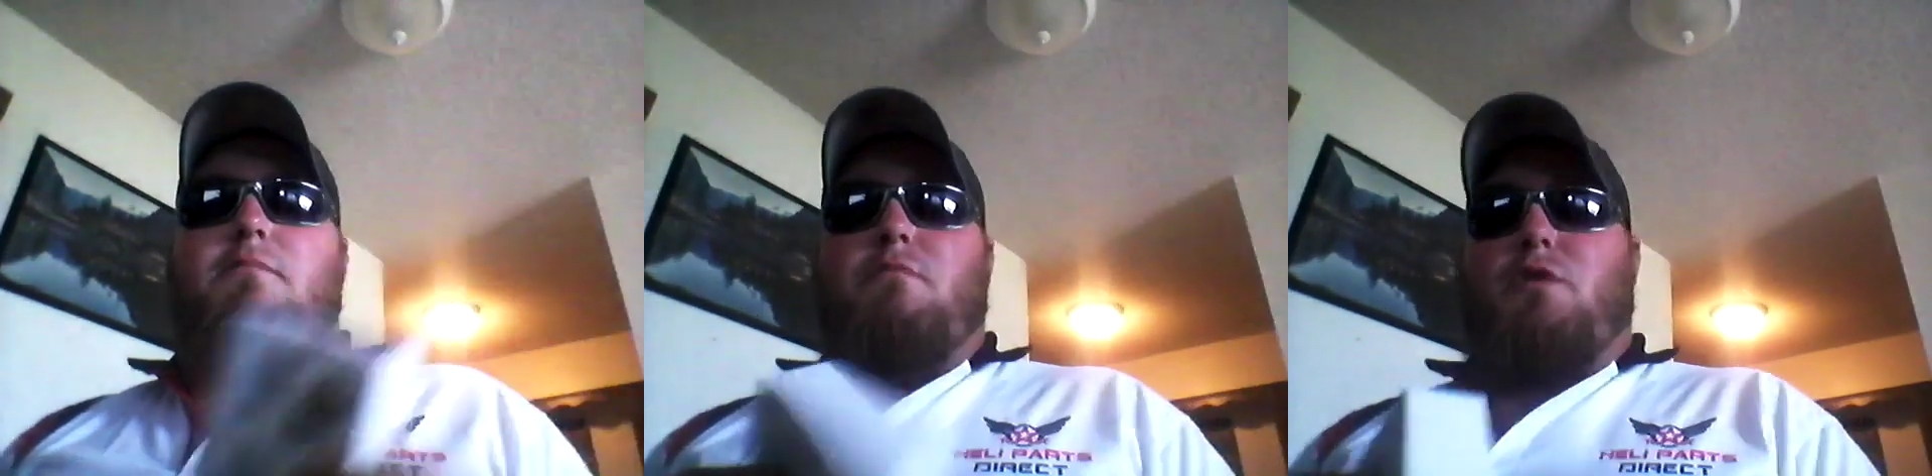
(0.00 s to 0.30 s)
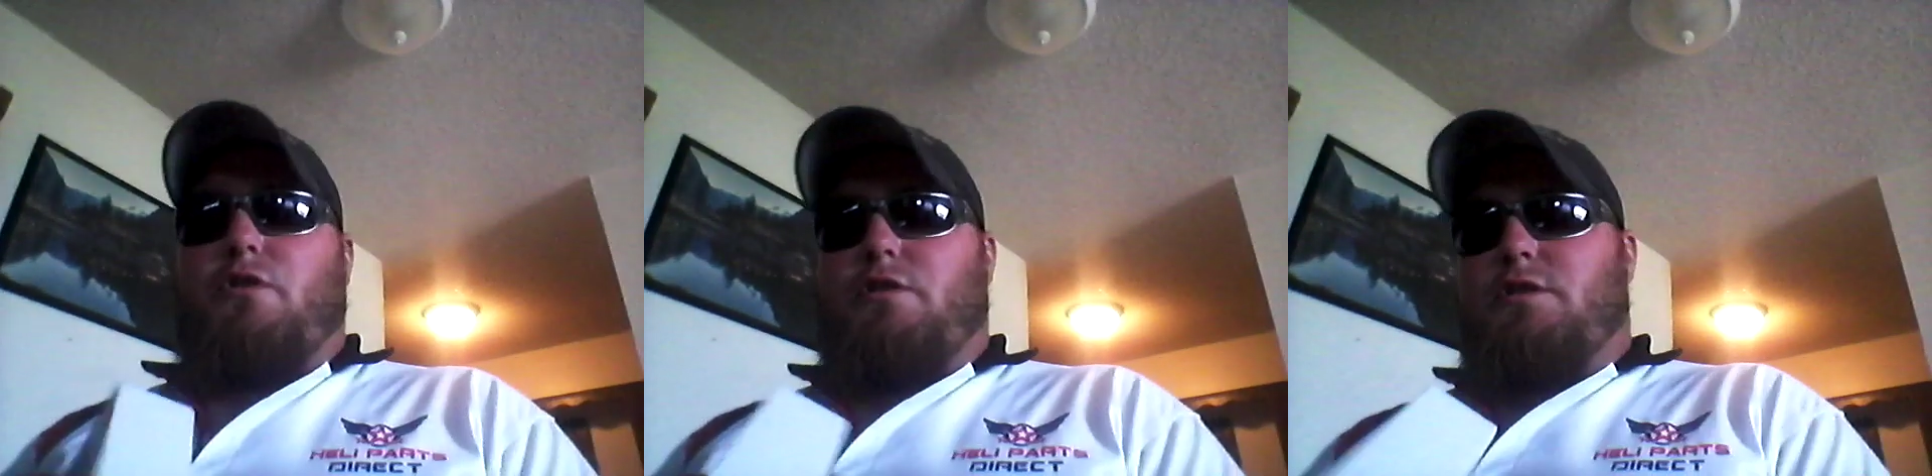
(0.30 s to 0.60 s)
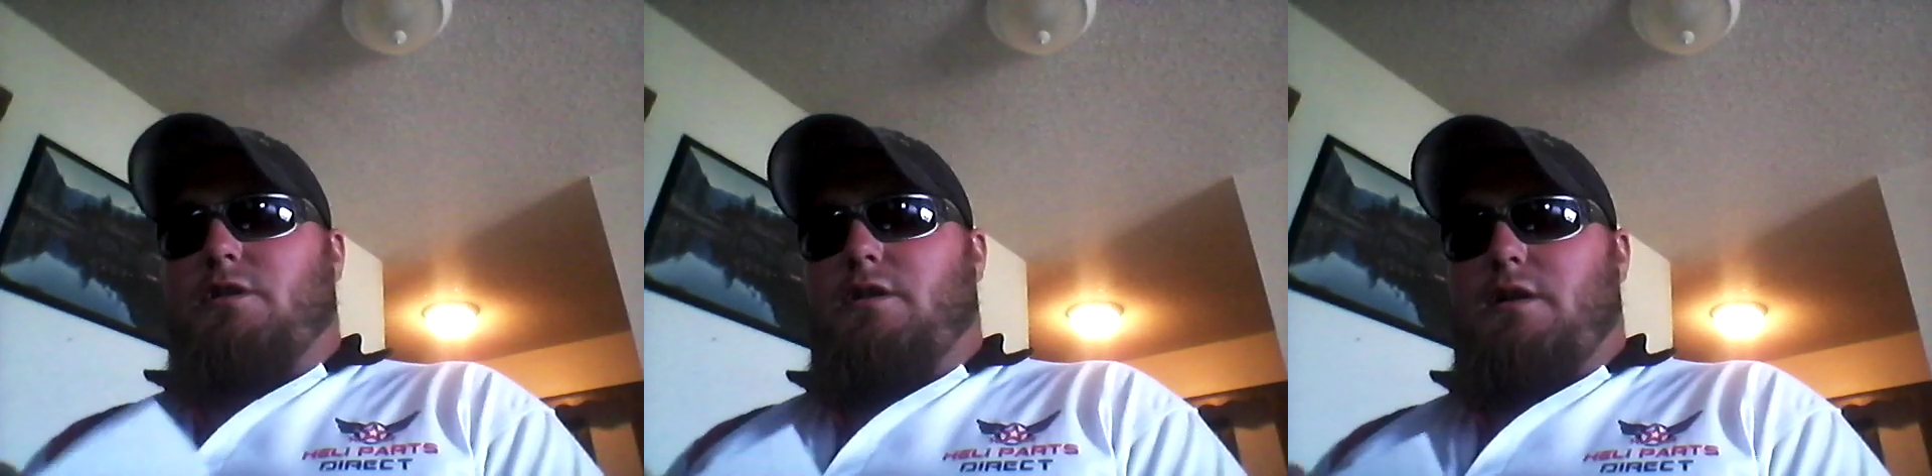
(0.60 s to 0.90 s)

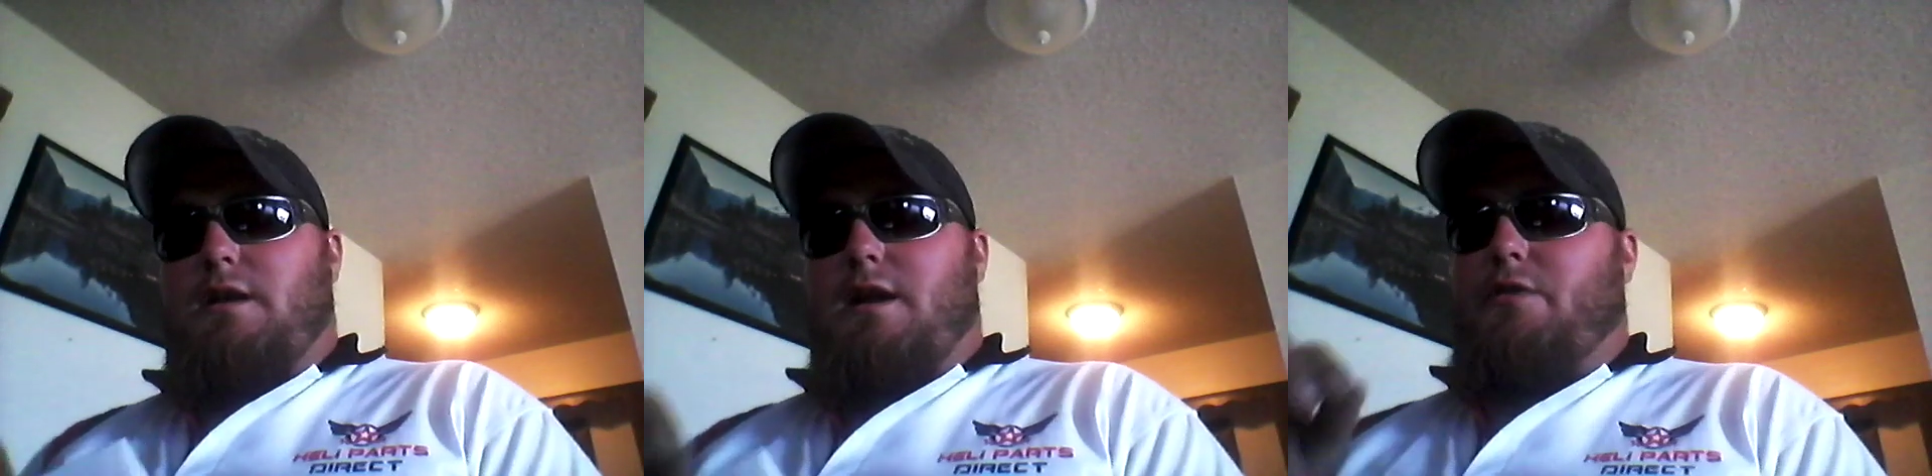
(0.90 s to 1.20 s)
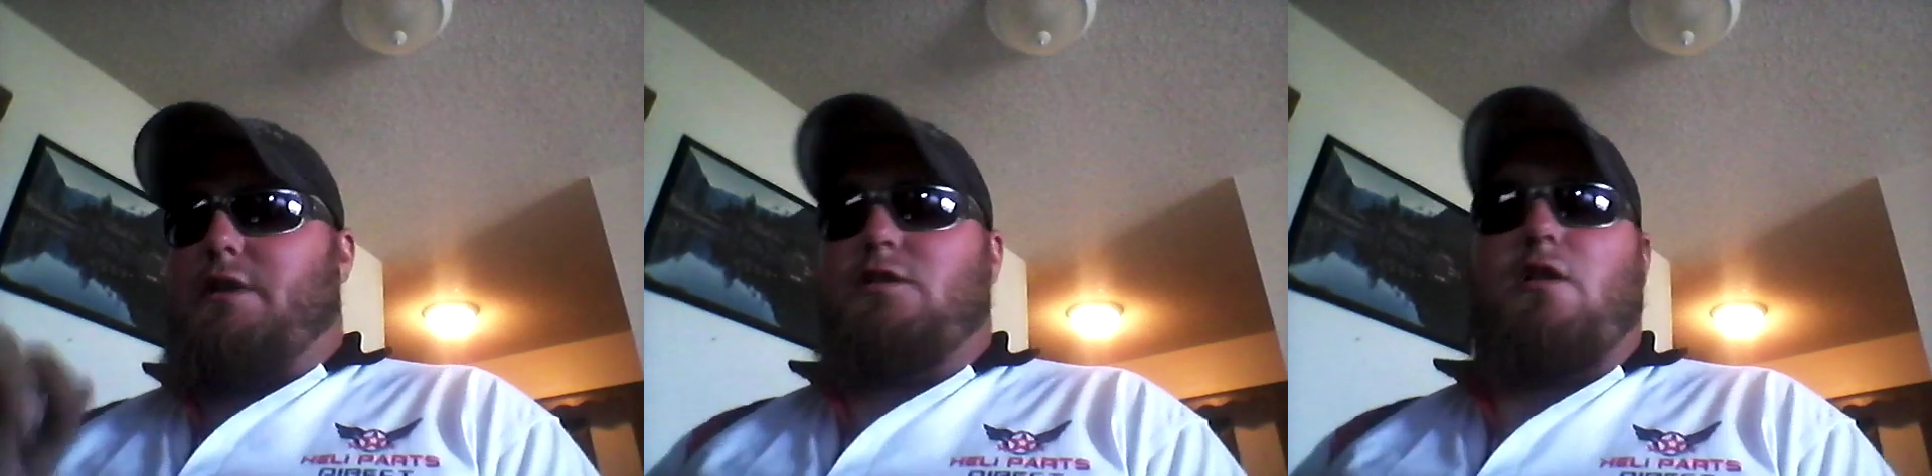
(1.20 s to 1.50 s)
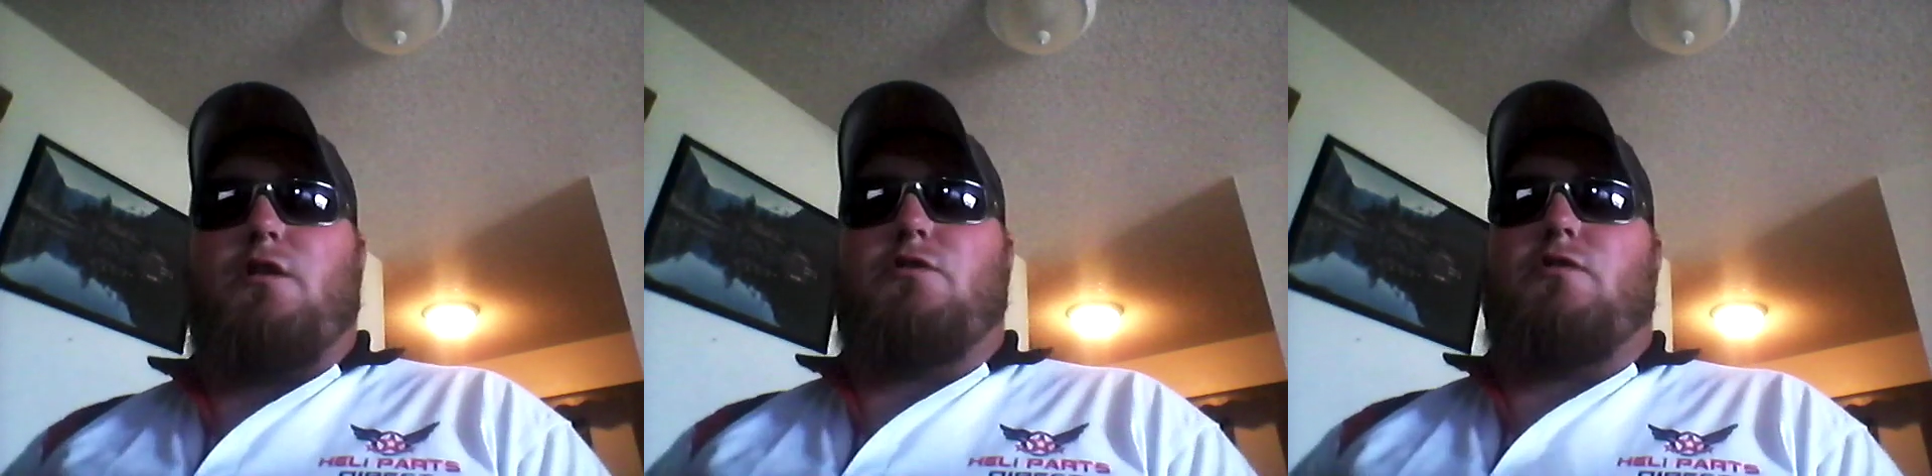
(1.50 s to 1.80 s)
motors now these
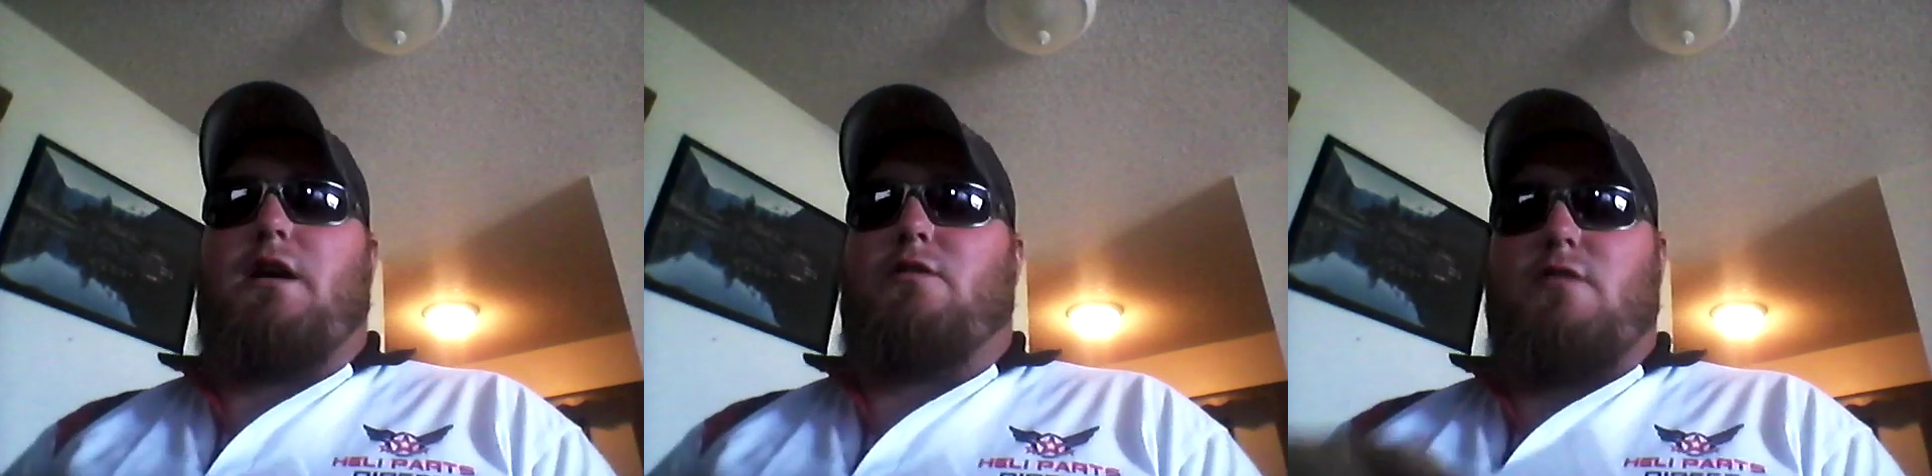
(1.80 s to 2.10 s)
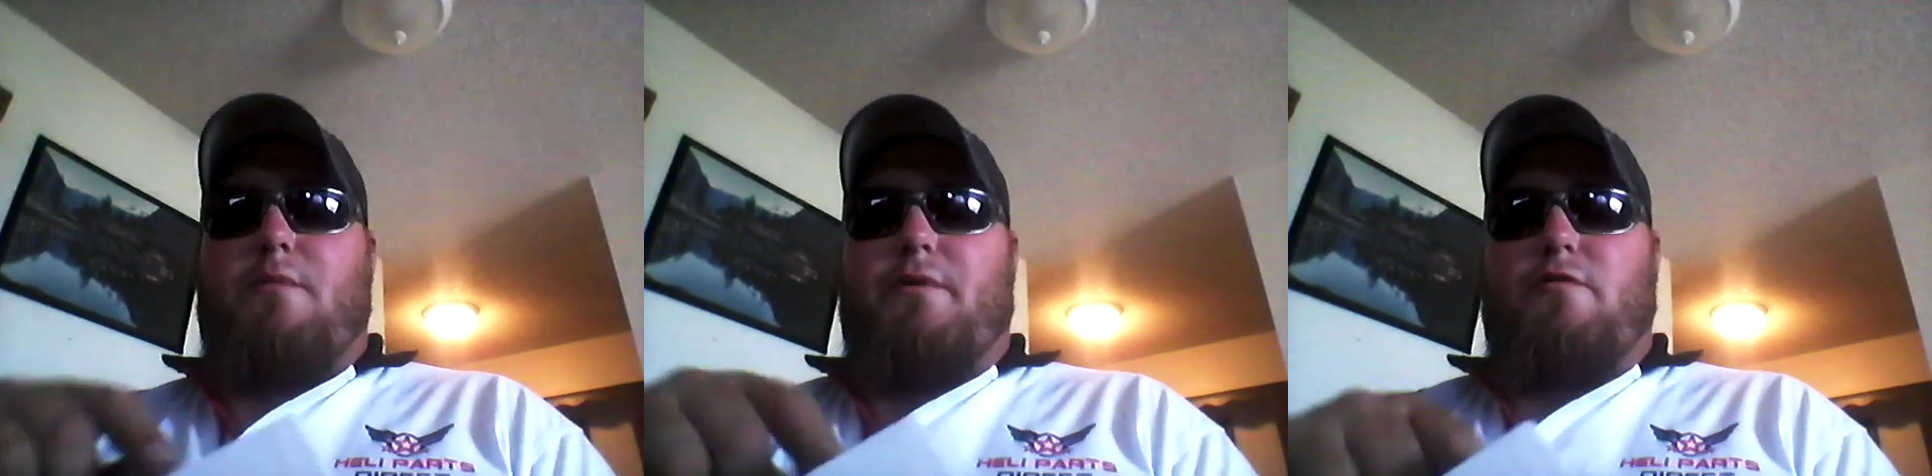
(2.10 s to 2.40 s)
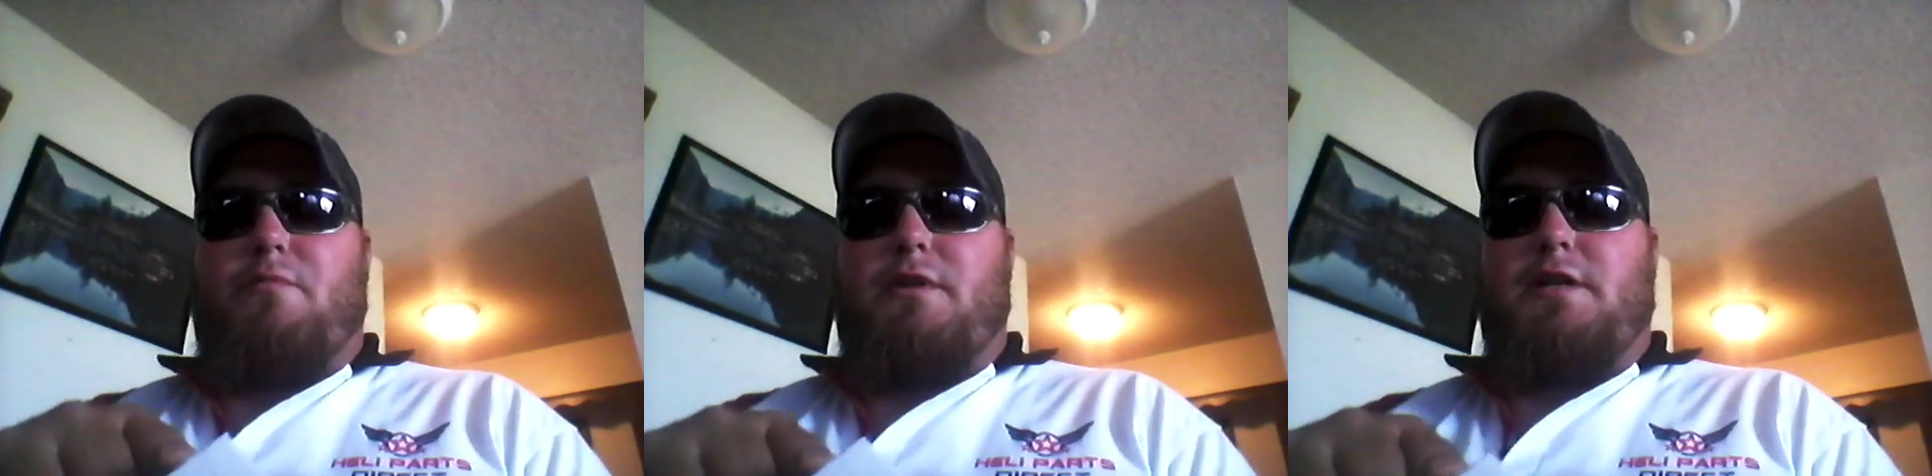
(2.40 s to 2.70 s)
are direct drop-in
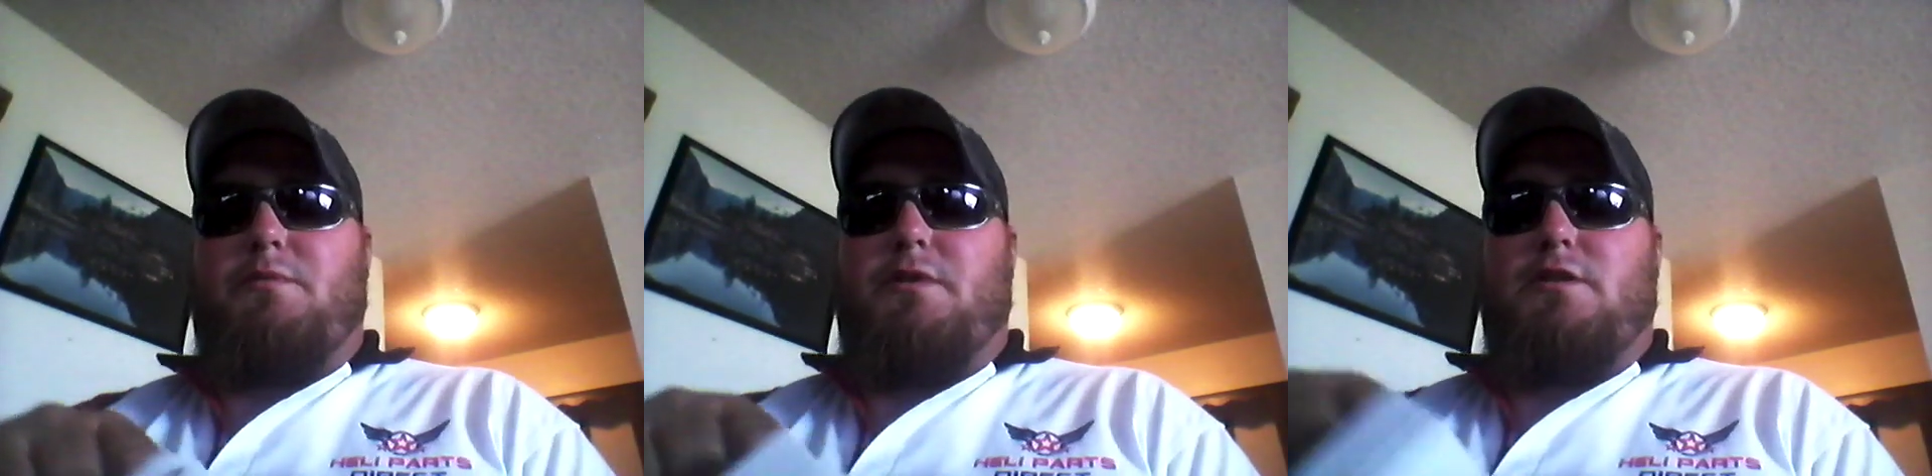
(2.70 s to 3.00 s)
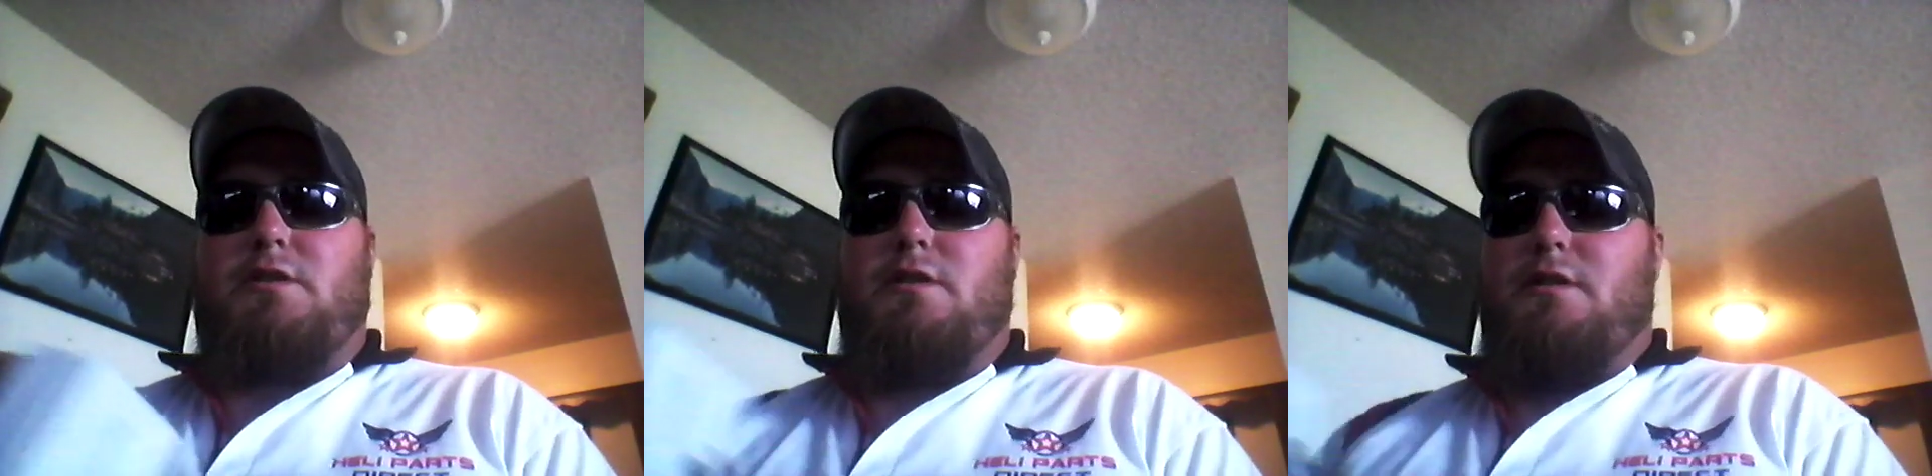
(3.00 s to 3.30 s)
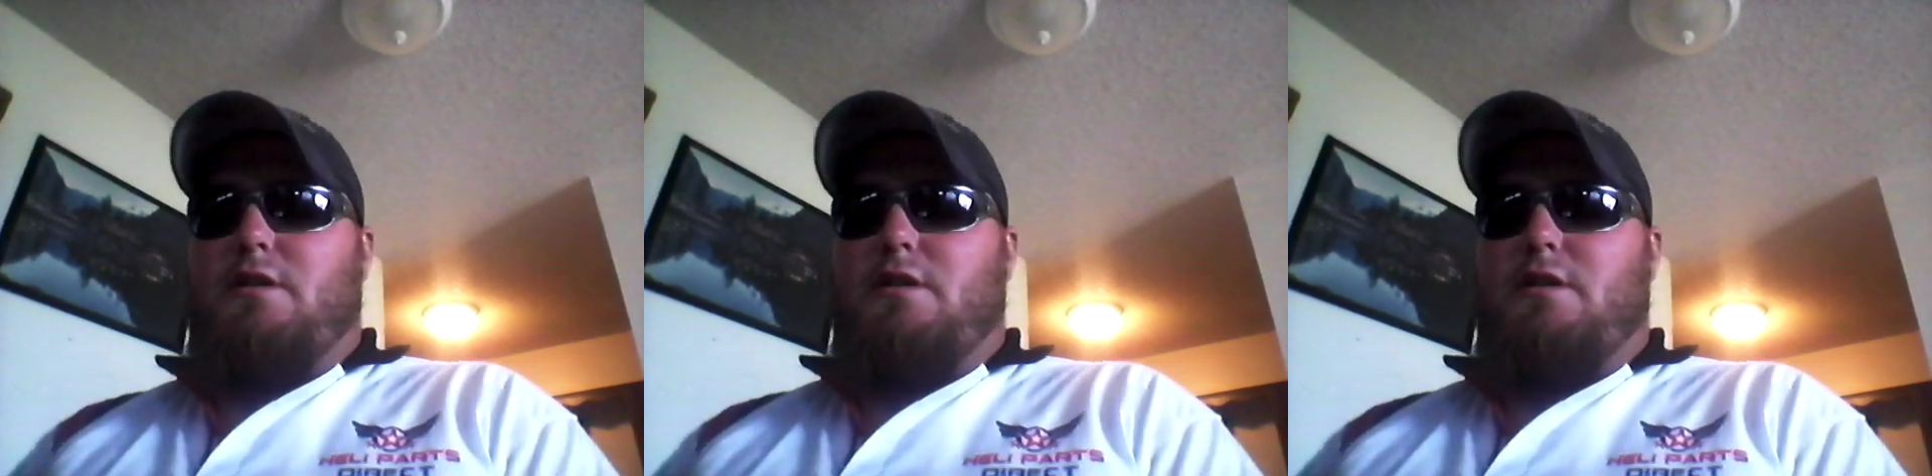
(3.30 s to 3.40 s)
replacements